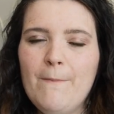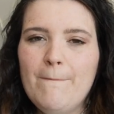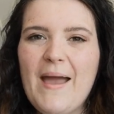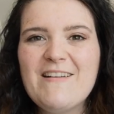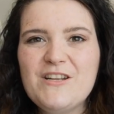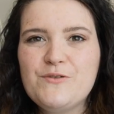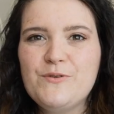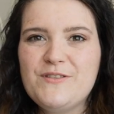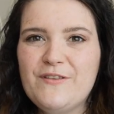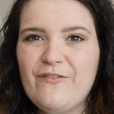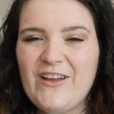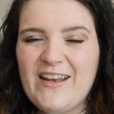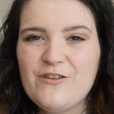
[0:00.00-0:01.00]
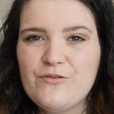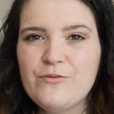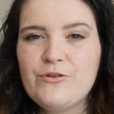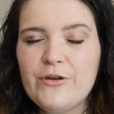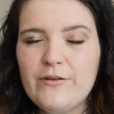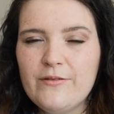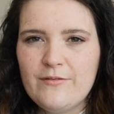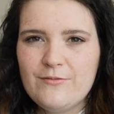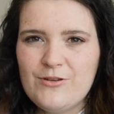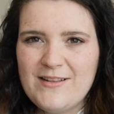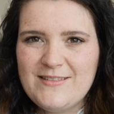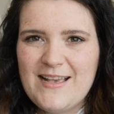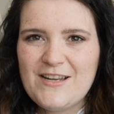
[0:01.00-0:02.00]
marriage was the financial
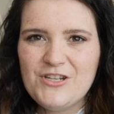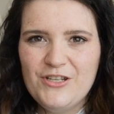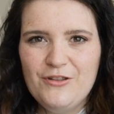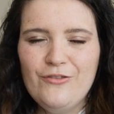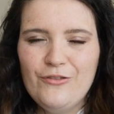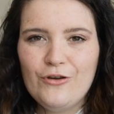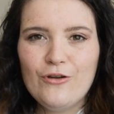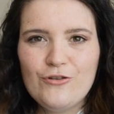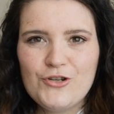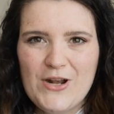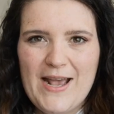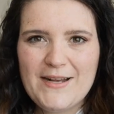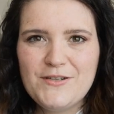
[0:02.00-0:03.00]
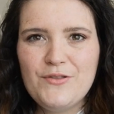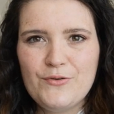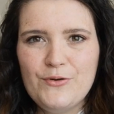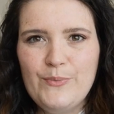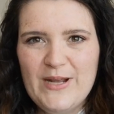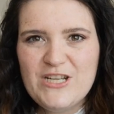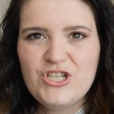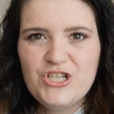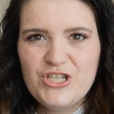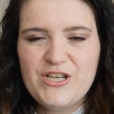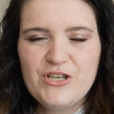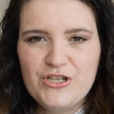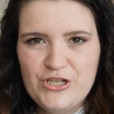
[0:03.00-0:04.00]
transaction, the contract through which
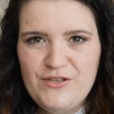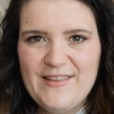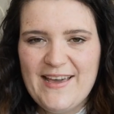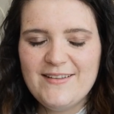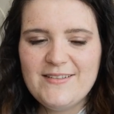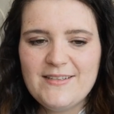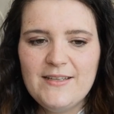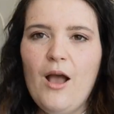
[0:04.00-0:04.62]
she could do that.